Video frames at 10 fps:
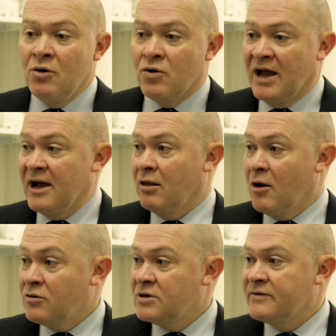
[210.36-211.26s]
or how
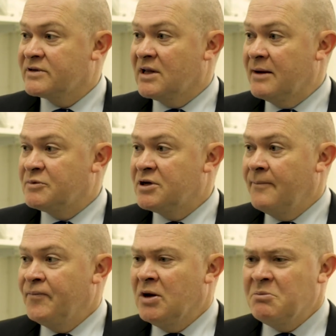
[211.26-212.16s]
long they've slept,
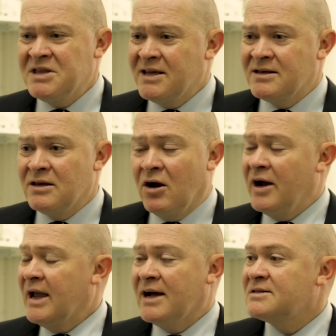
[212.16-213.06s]
but
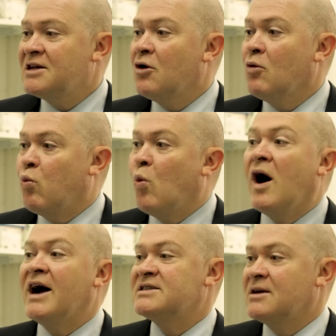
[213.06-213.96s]
I can't tell
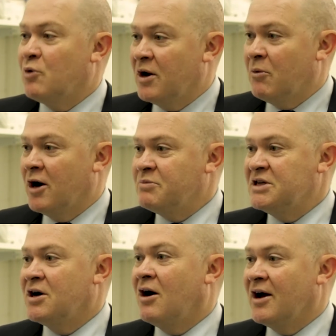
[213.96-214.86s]
why someone might
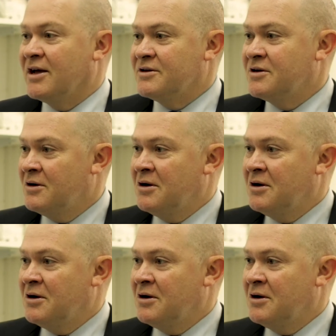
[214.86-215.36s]
be tired,